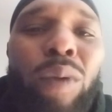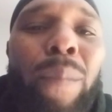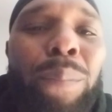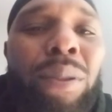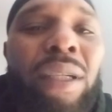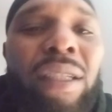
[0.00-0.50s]
because
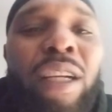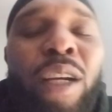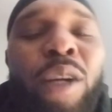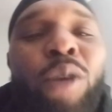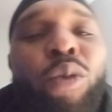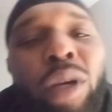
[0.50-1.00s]
we putting,
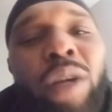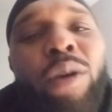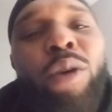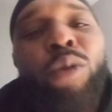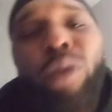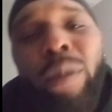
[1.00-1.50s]

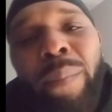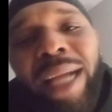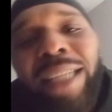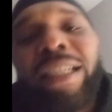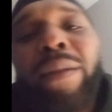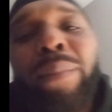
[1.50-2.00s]
we're, we're
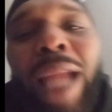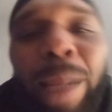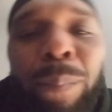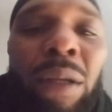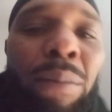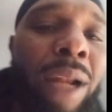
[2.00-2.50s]
basically,
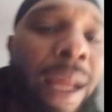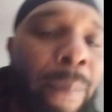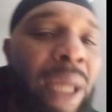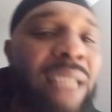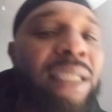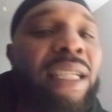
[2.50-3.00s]
black people
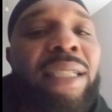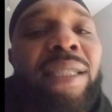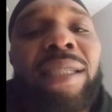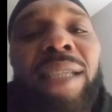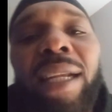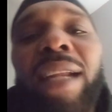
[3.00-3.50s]
are basically
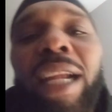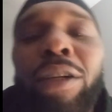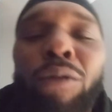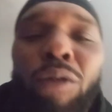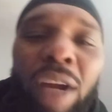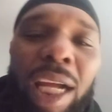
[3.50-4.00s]
sitting at
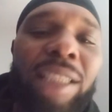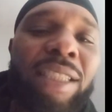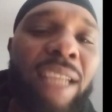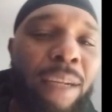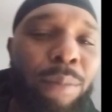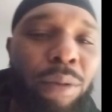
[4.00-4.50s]
the round
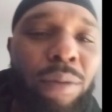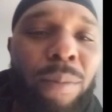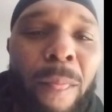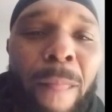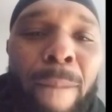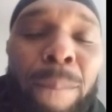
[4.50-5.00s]
table
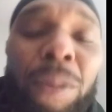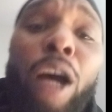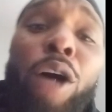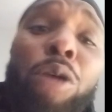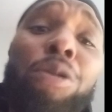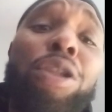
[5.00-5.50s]

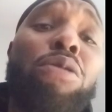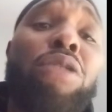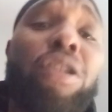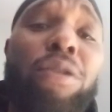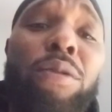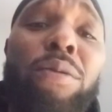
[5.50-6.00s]
on
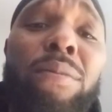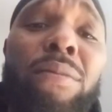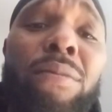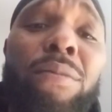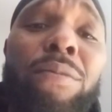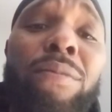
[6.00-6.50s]
YouTube.
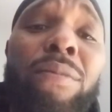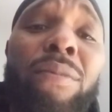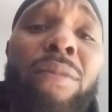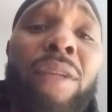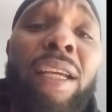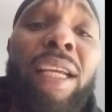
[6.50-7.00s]

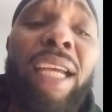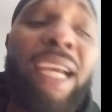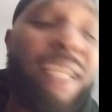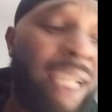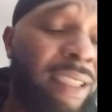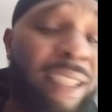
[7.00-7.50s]

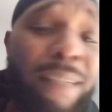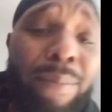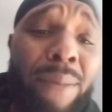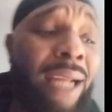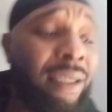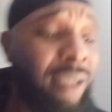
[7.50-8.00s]
And they
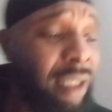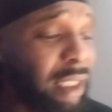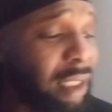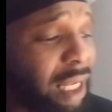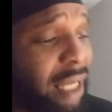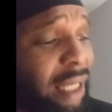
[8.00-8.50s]
sitting back
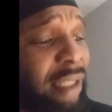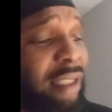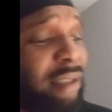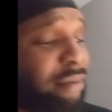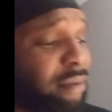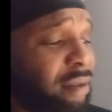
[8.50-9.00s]
looking like,
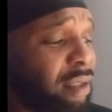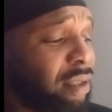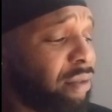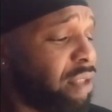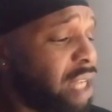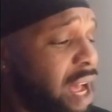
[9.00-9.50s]

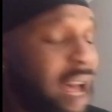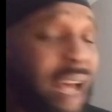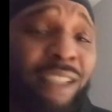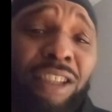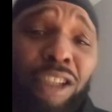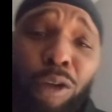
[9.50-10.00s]
y'all
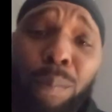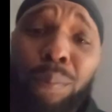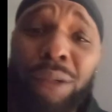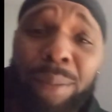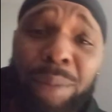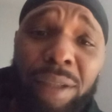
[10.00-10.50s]
are so
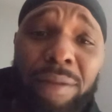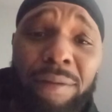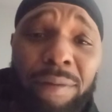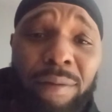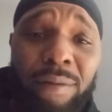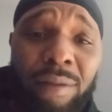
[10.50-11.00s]
primitive.